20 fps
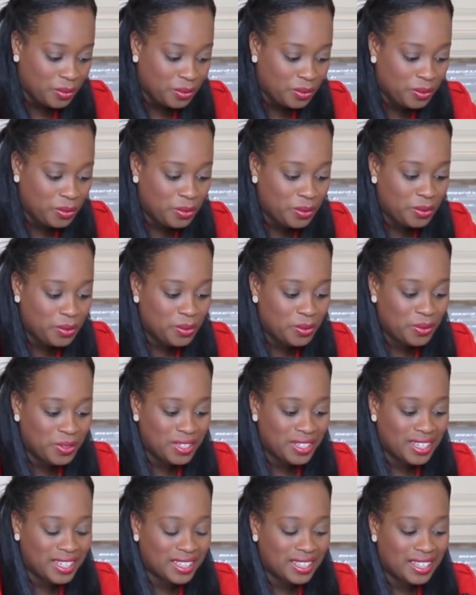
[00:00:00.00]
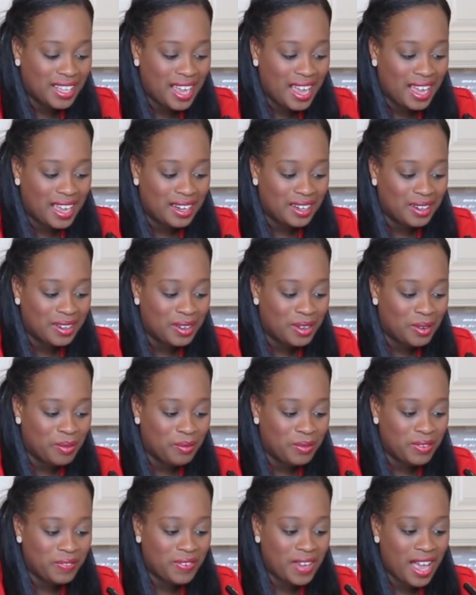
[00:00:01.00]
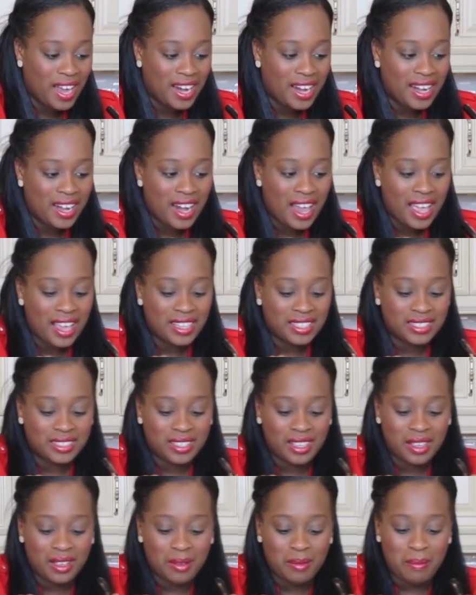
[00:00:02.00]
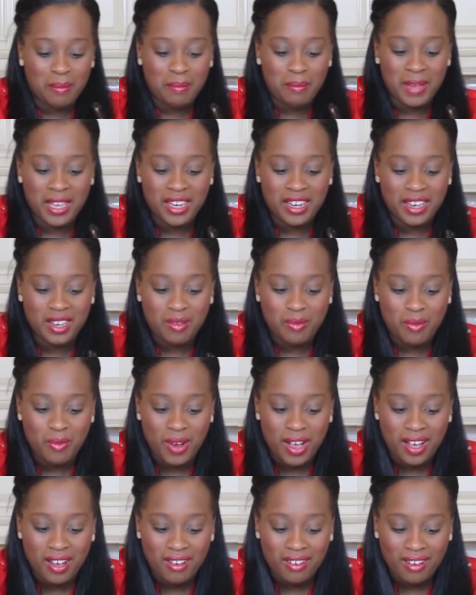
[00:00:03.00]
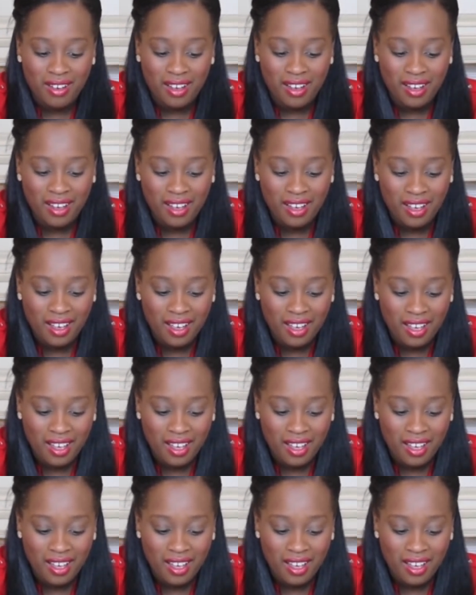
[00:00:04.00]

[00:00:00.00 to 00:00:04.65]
Ooh, look at that. We've got a nice medium well cook.